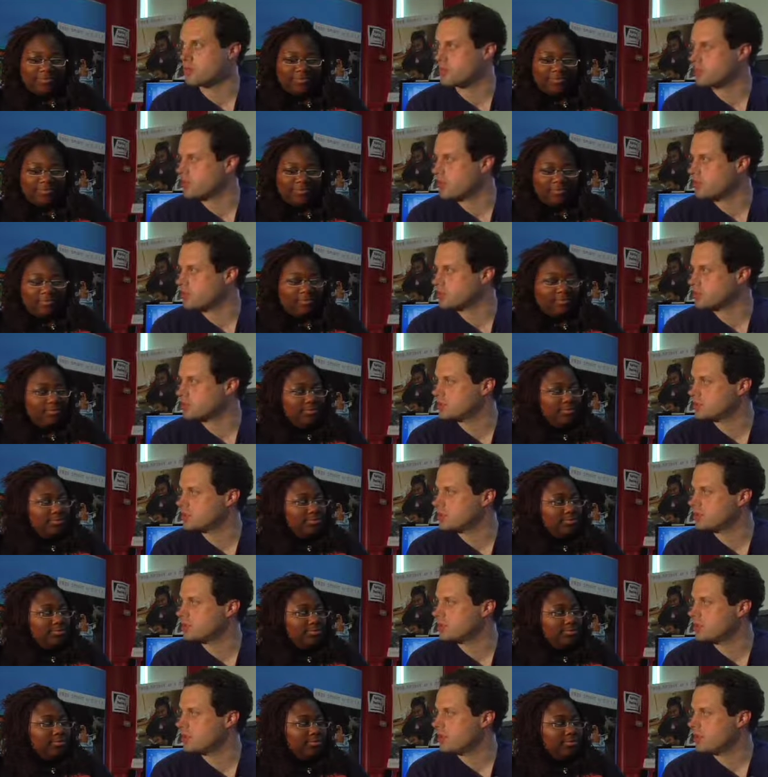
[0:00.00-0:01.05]

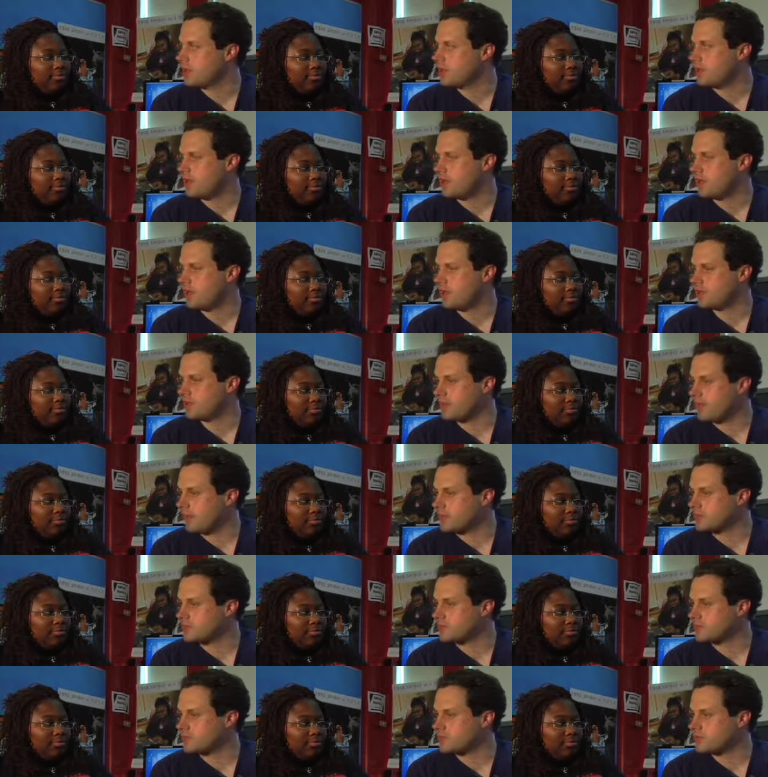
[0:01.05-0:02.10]
Speaker 1: production uh,
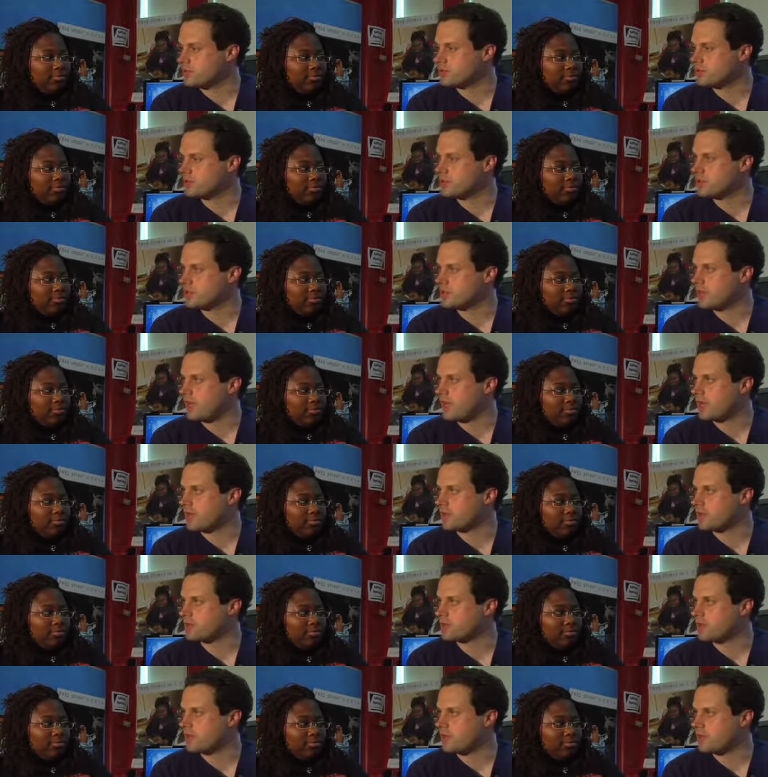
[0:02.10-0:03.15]
elective, where you did a lot
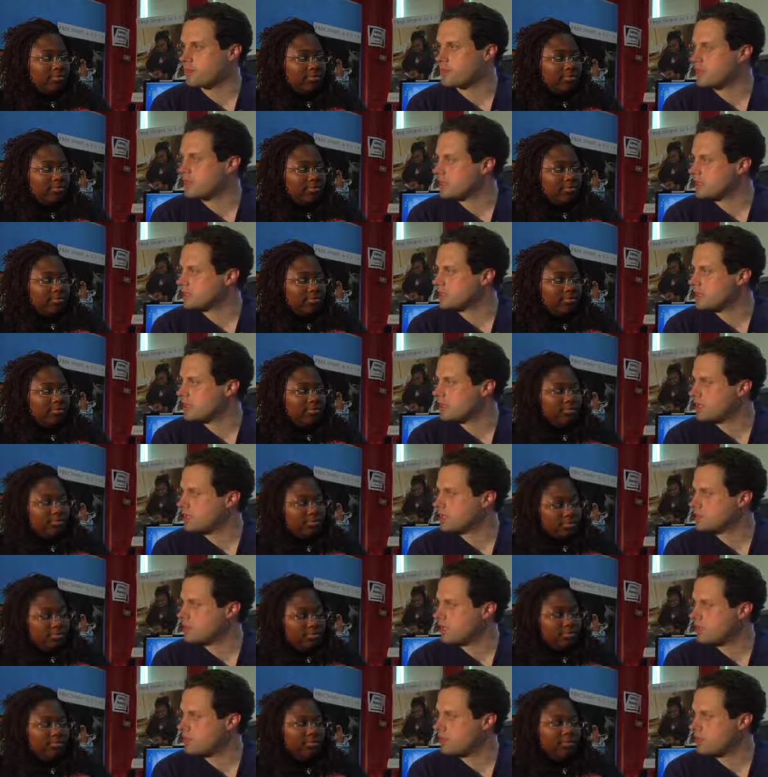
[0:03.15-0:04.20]
of uh, PSA
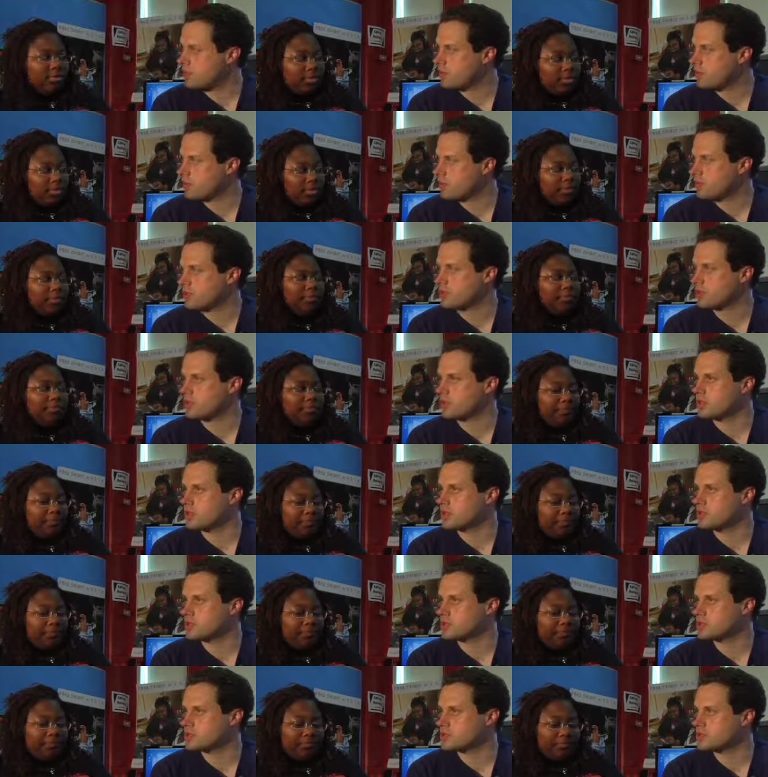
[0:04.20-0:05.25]
type work,
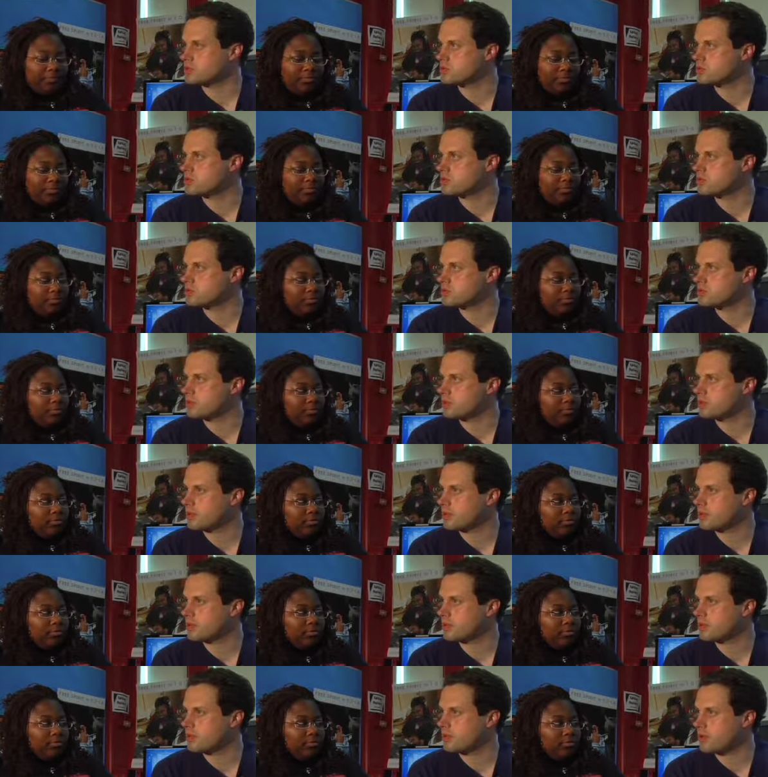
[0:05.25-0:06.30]
another junior
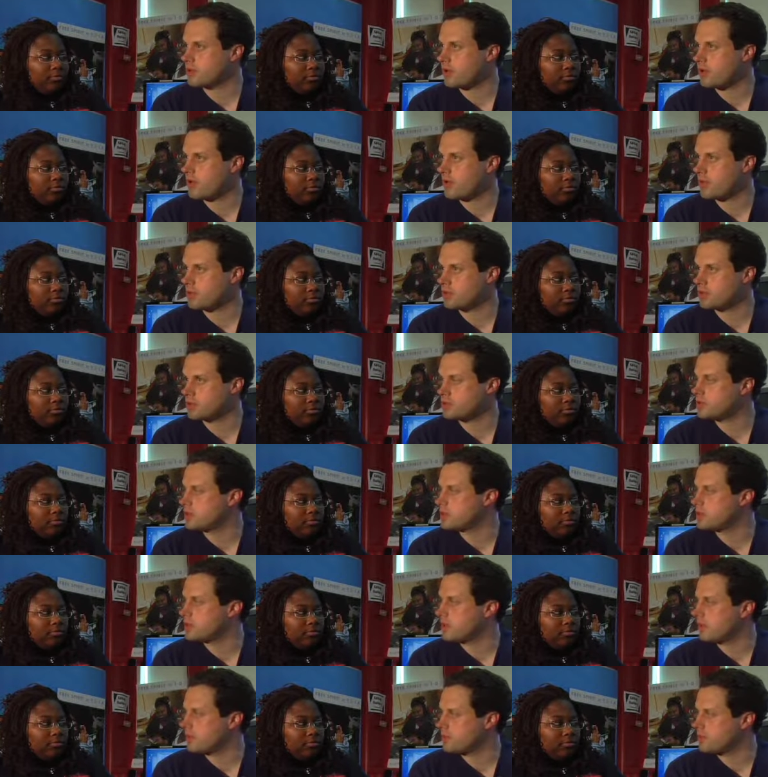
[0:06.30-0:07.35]
program where you did
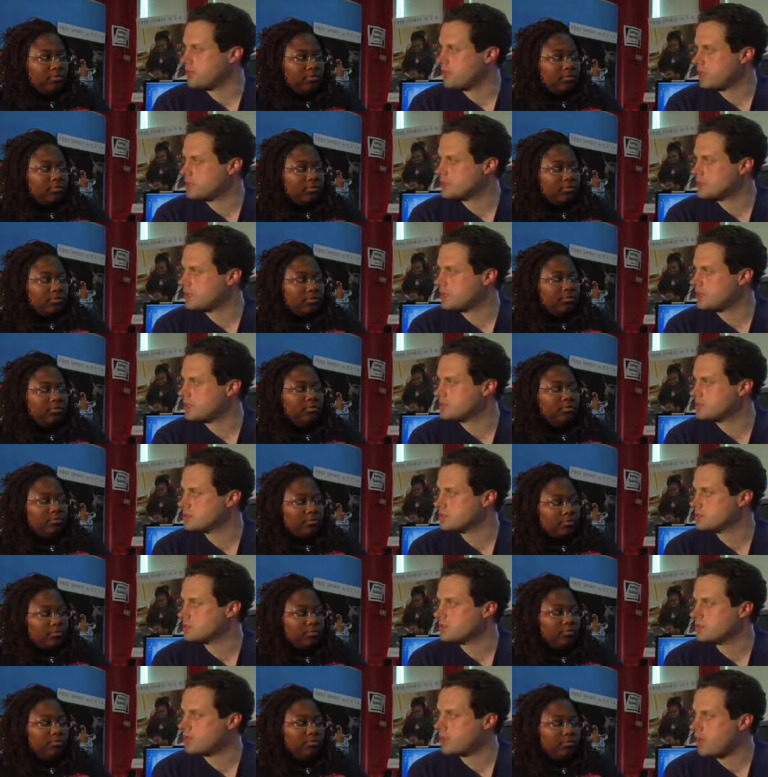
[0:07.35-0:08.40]
a lot of PSAs
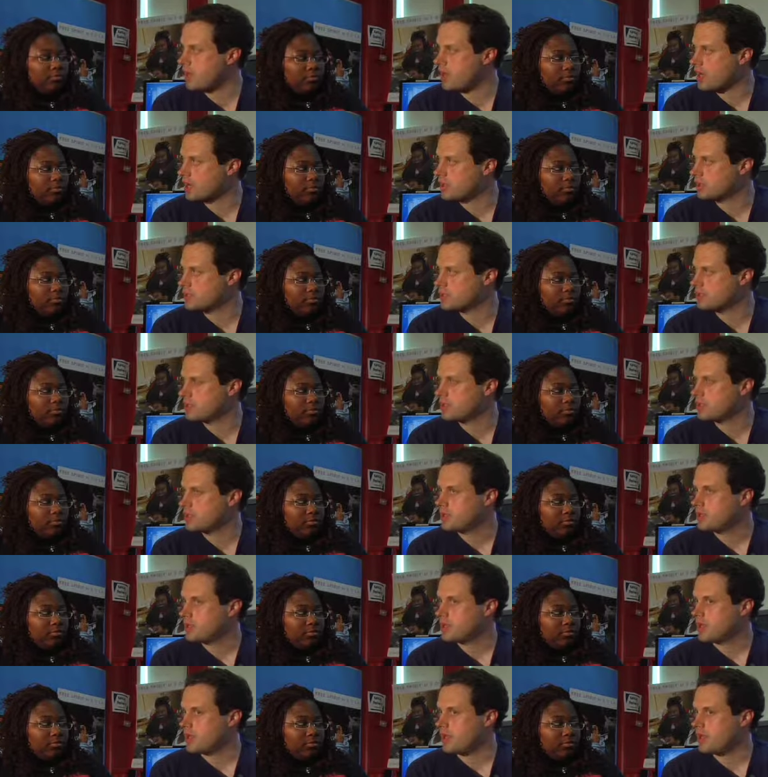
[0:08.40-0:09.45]
and some doc,
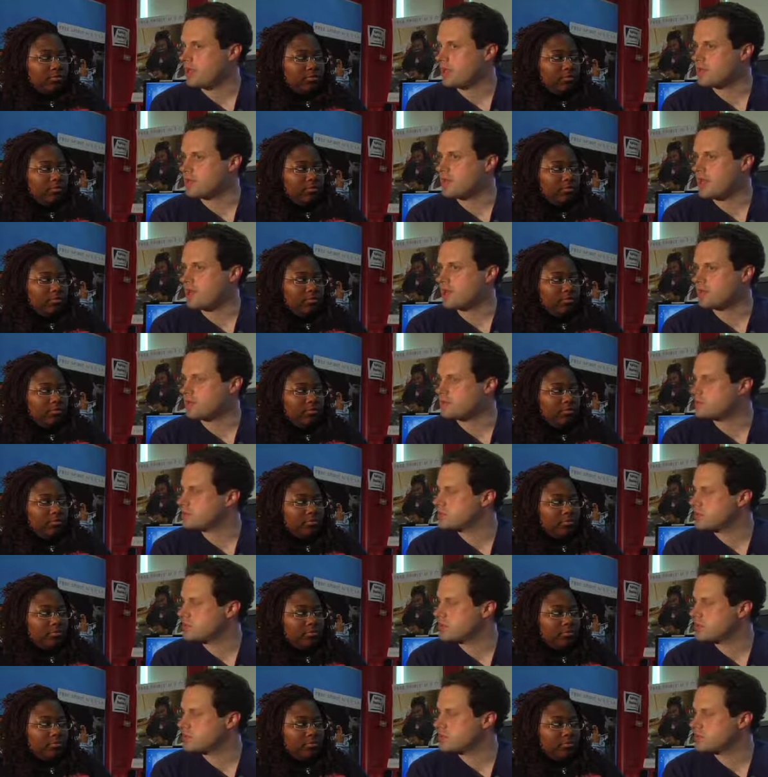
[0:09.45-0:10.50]
and now you've
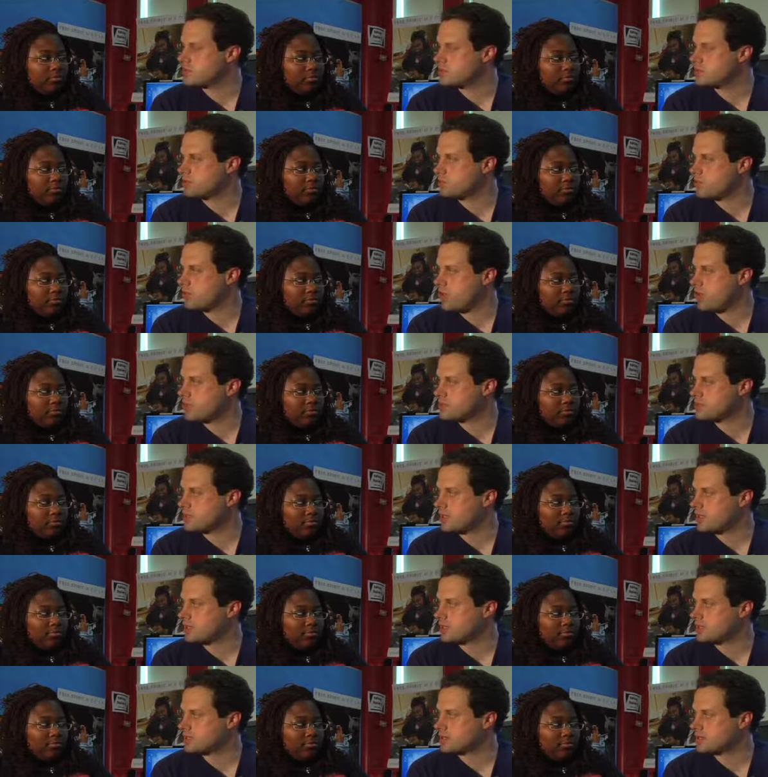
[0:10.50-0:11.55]
just done a senior
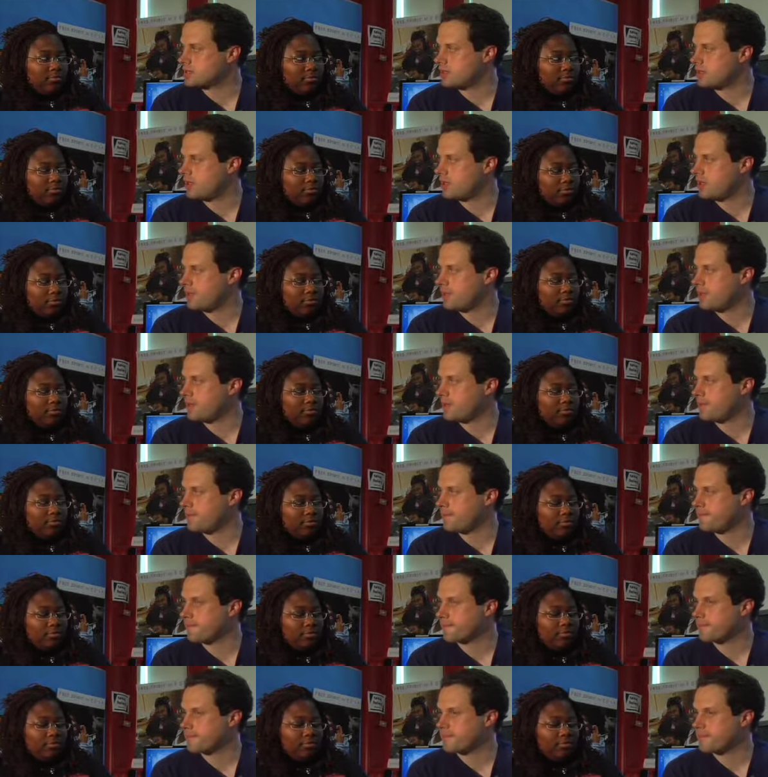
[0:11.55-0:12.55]
project um,